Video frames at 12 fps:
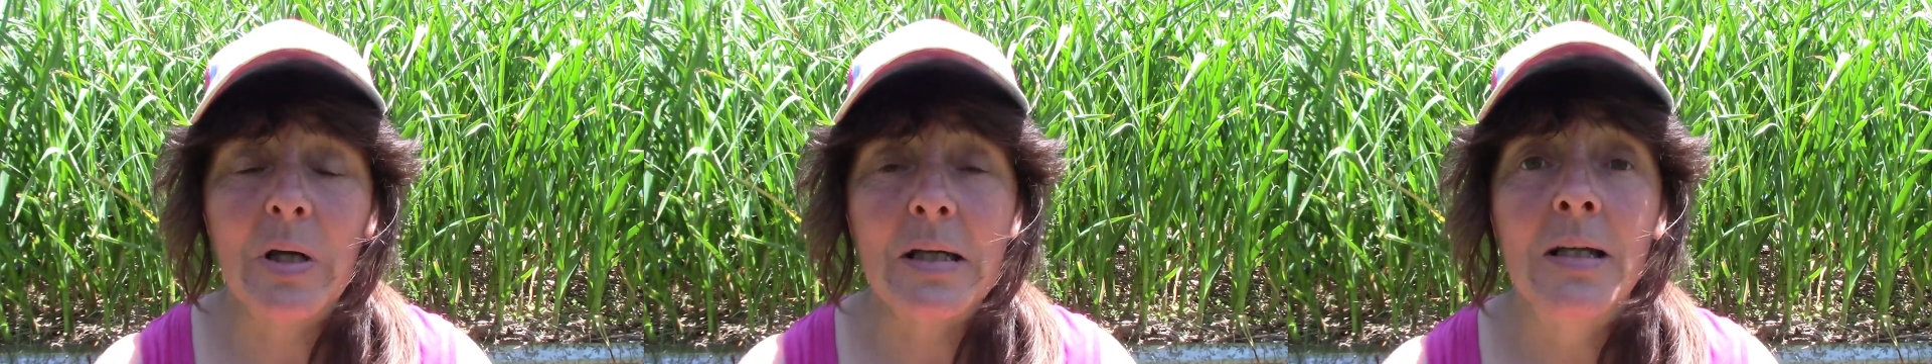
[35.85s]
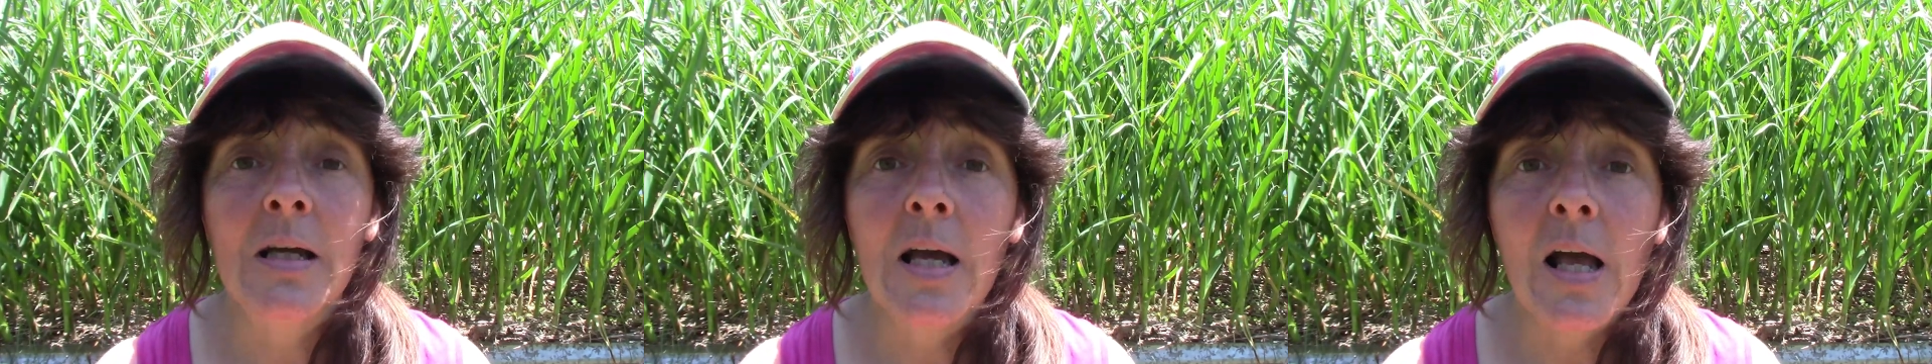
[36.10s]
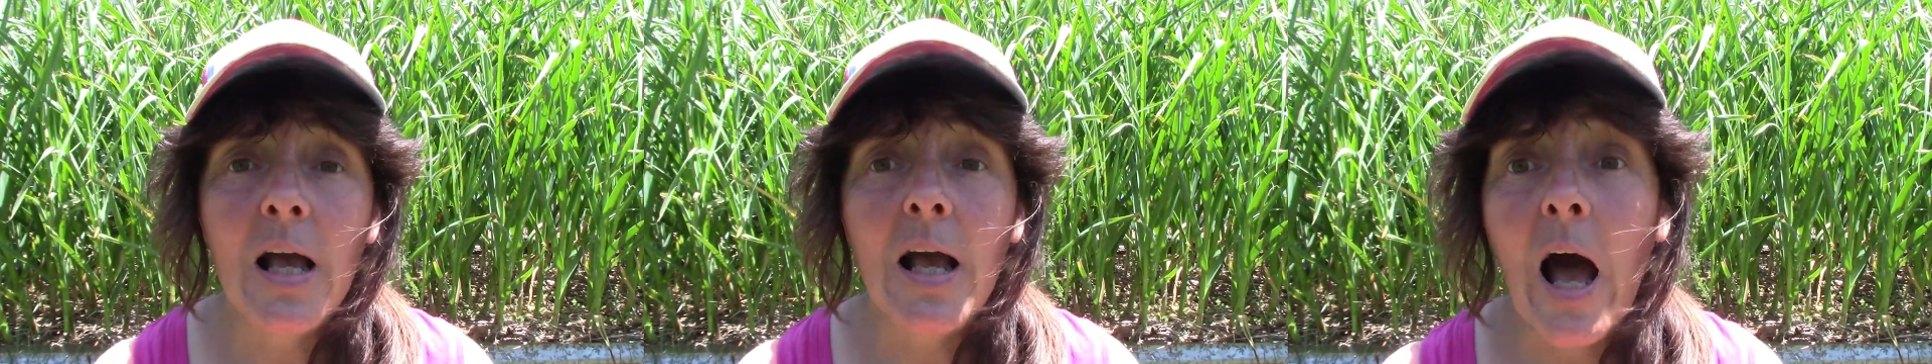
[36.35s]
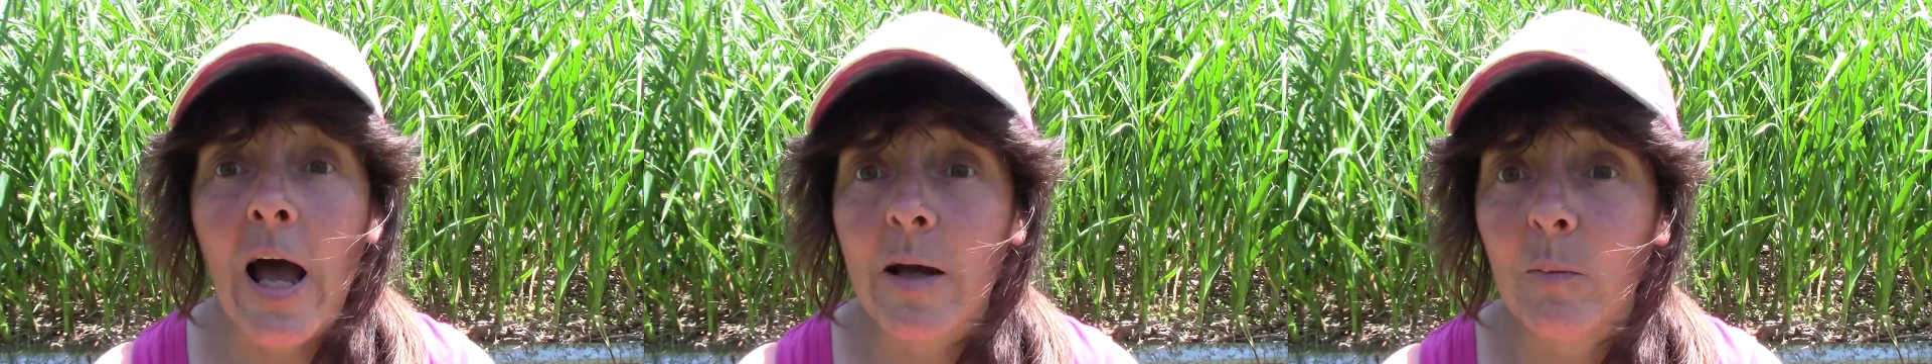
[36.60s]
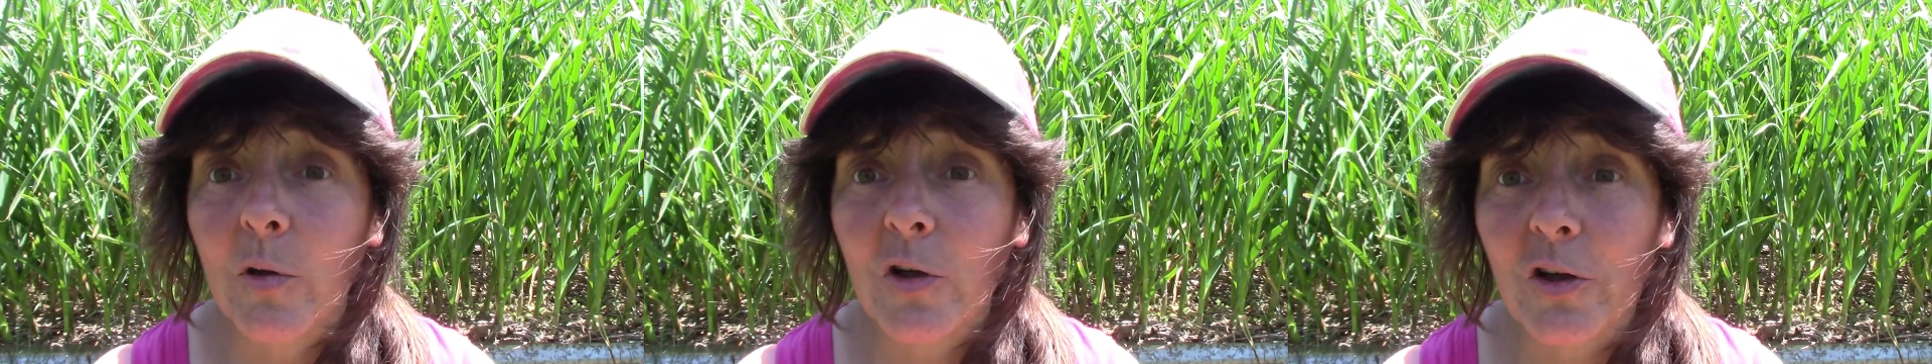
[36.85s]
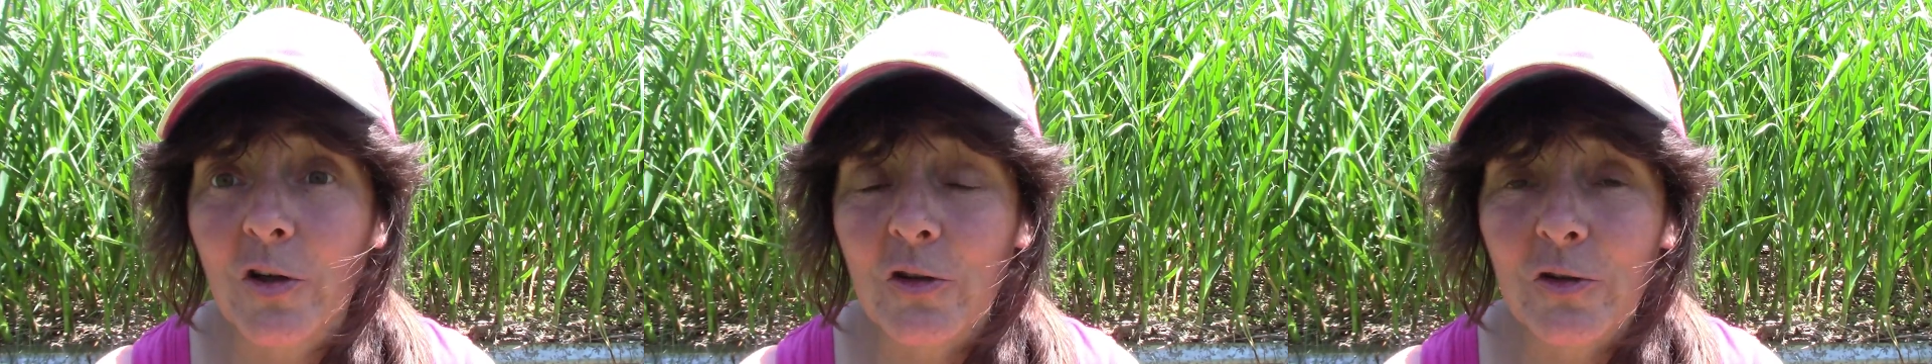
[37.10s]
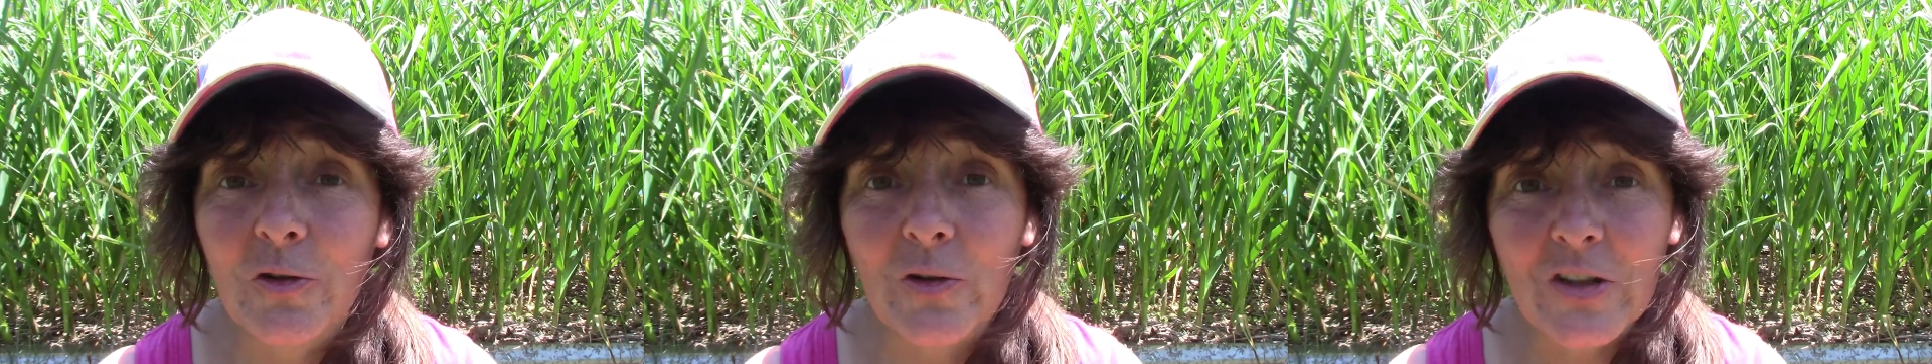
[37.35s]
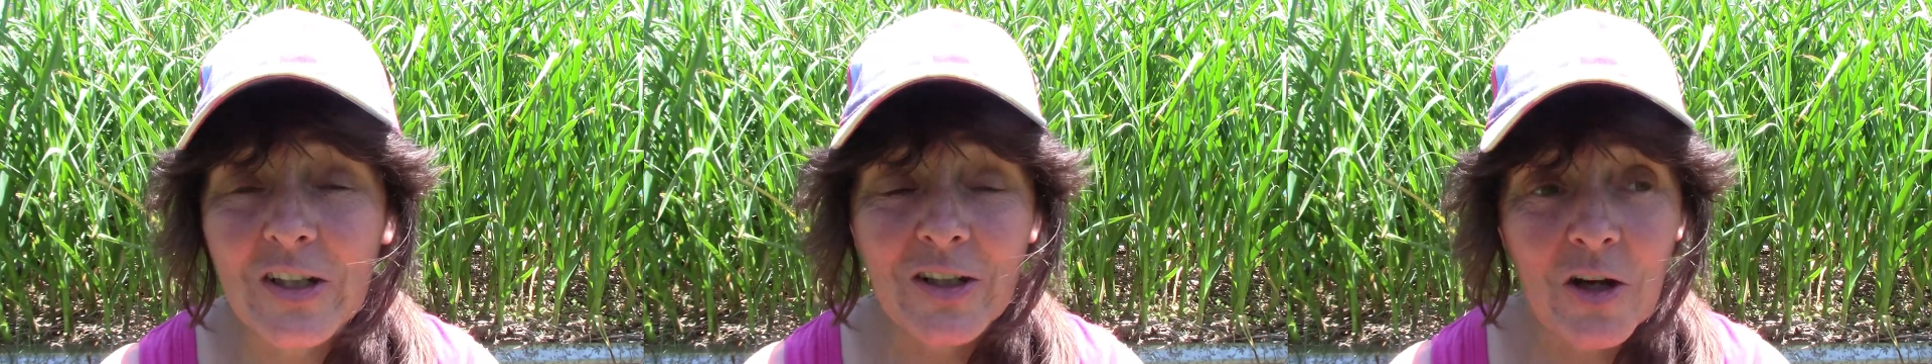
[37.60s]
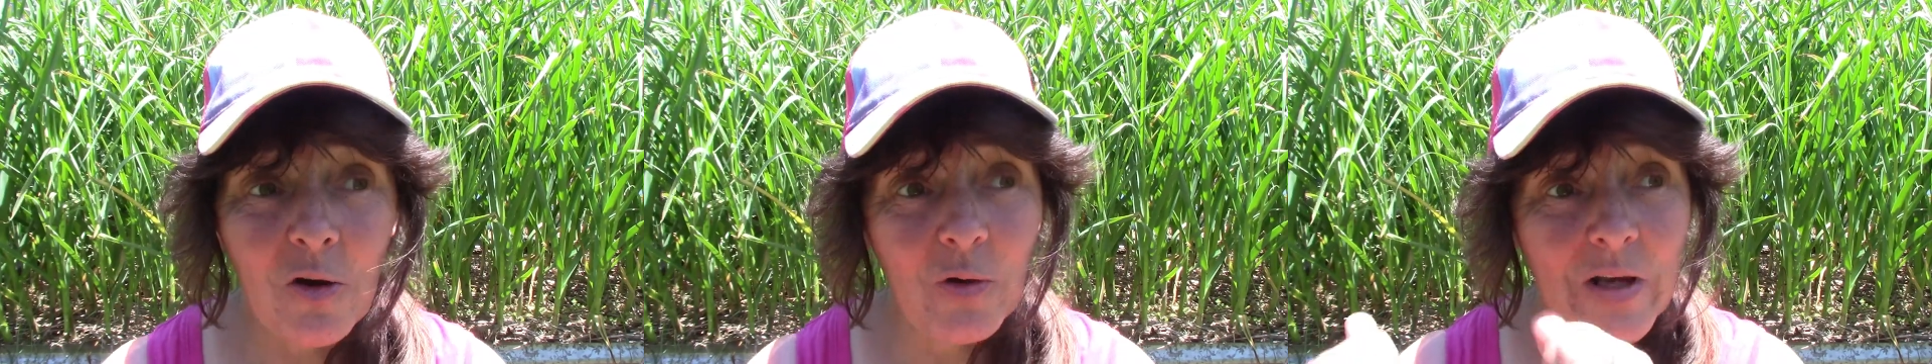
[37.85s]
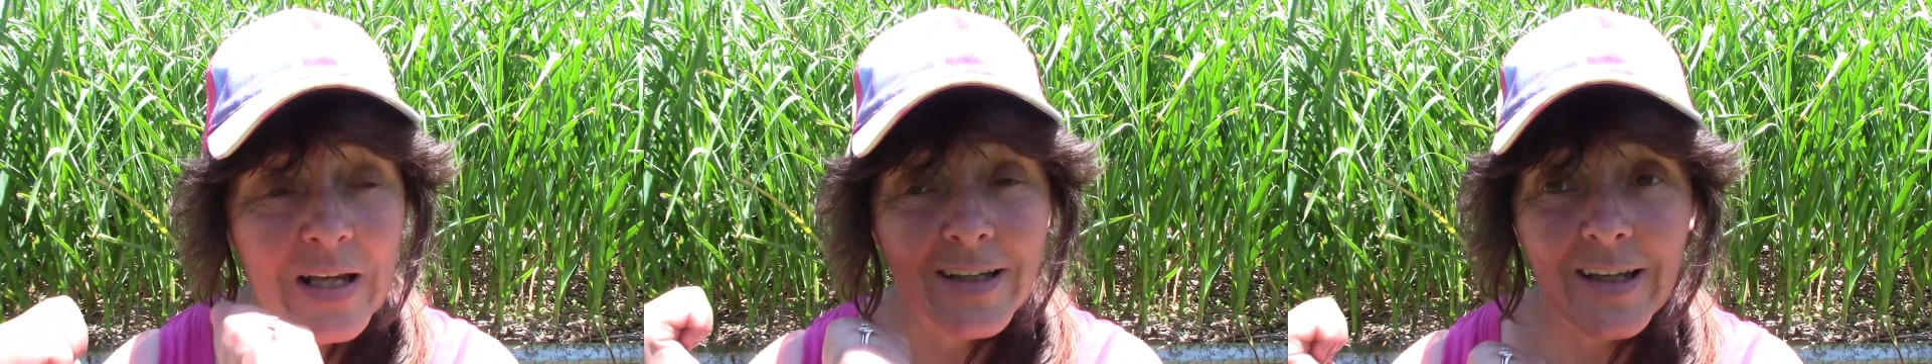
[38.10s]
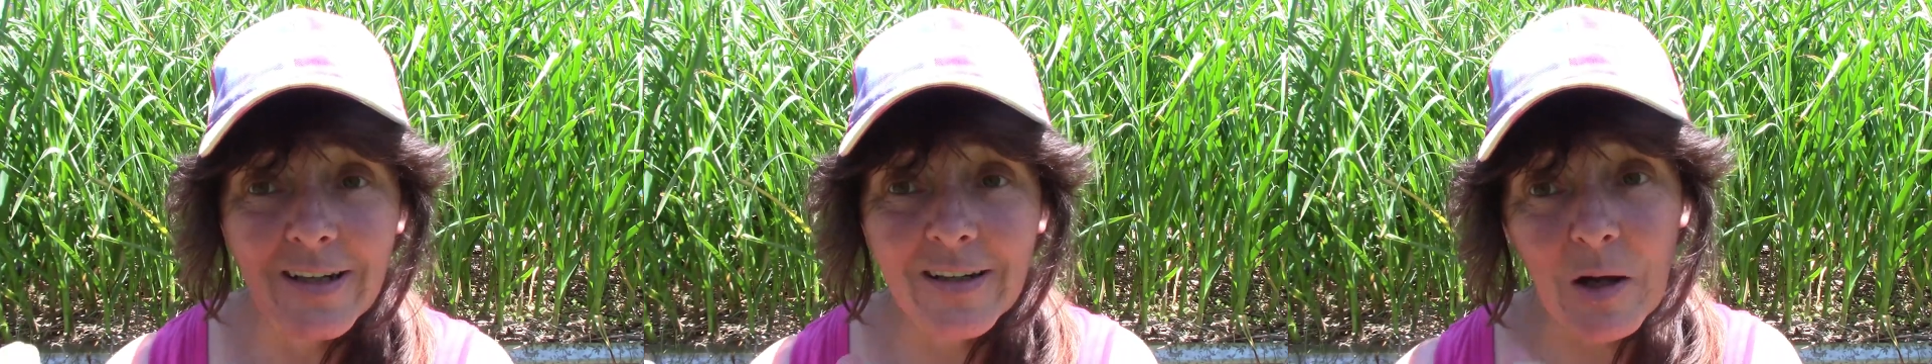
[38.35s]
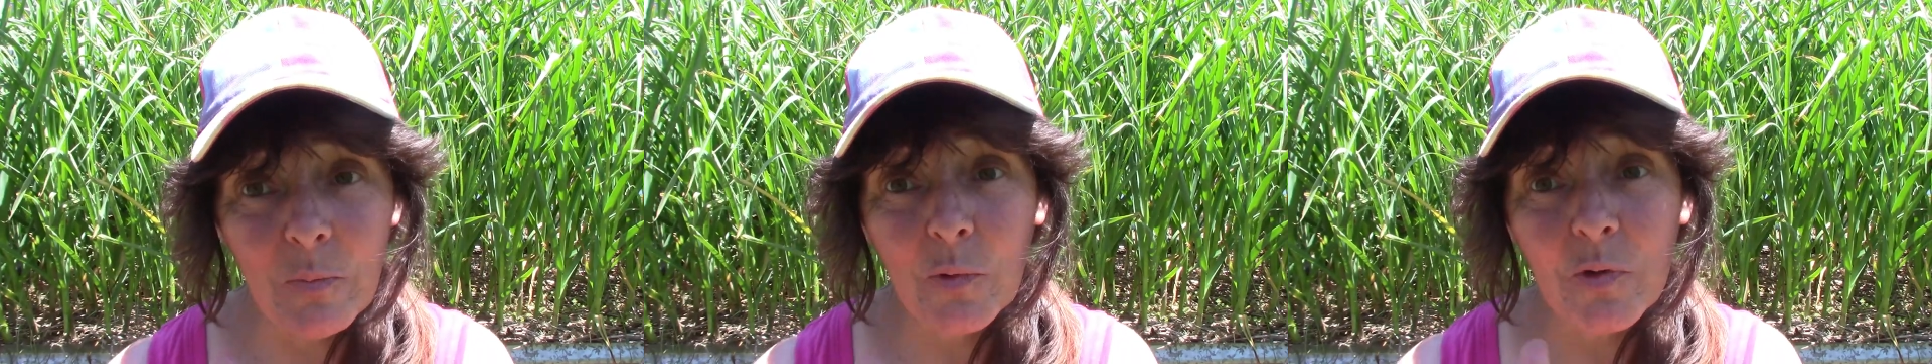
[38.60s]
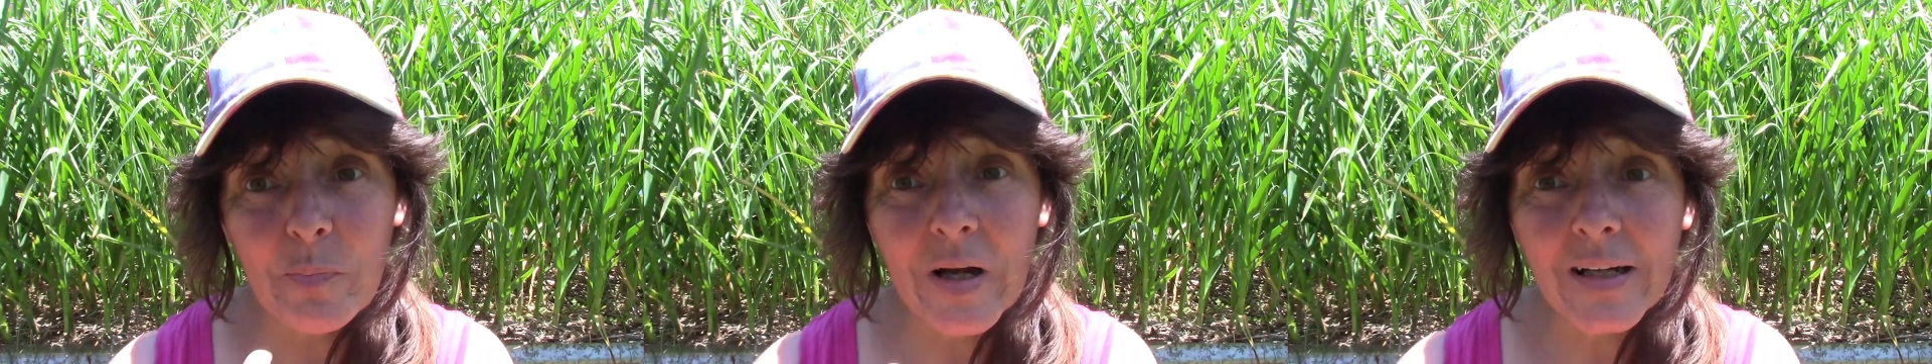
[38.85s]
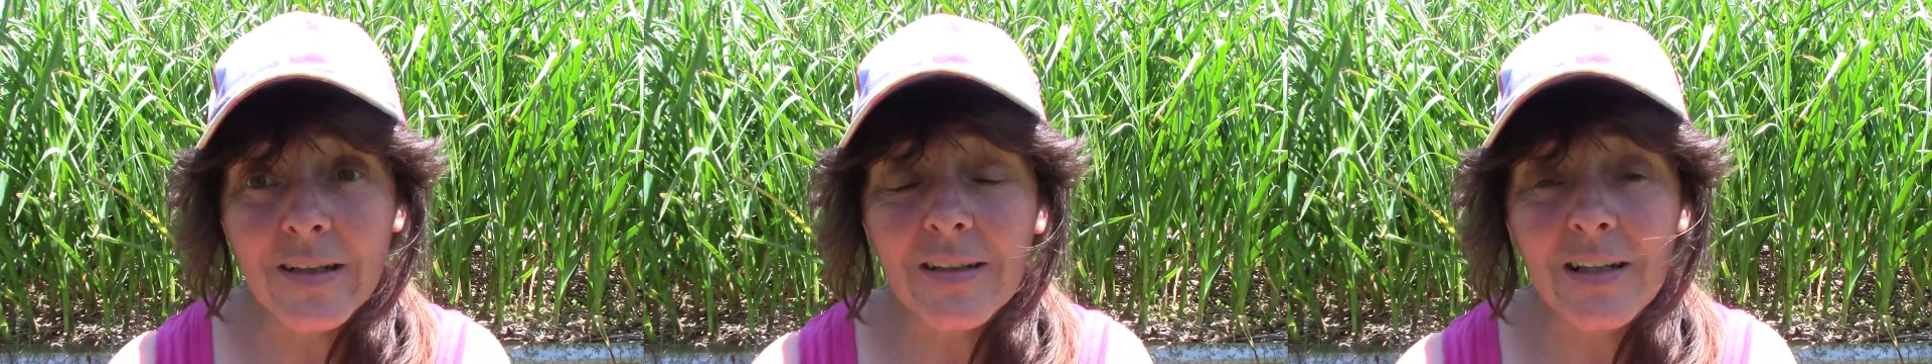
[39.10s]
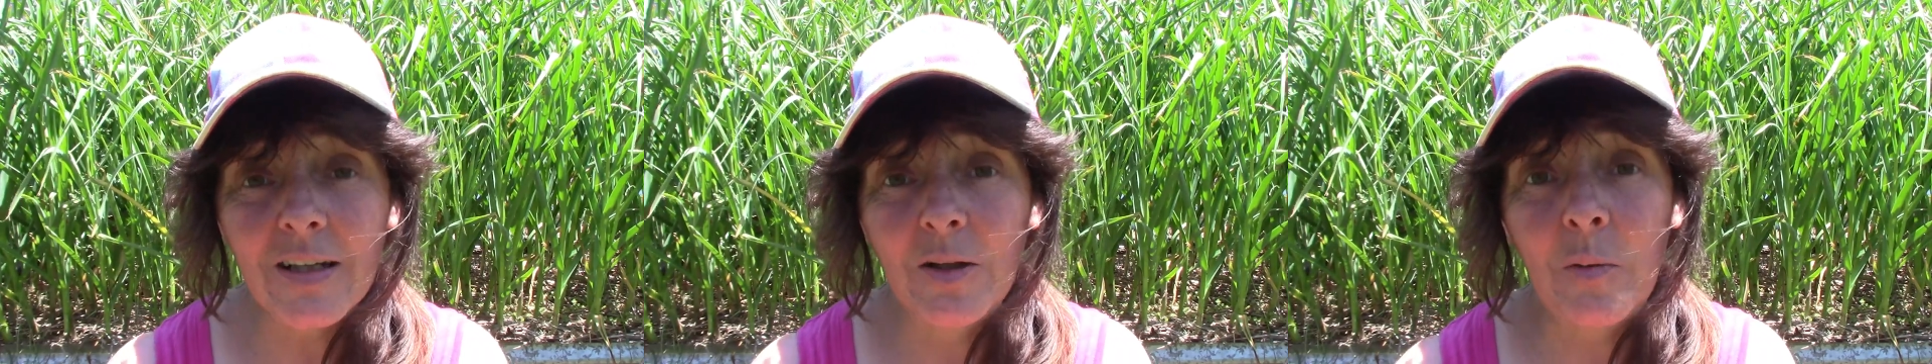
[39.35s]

But I am going to go and get a couple of buckets.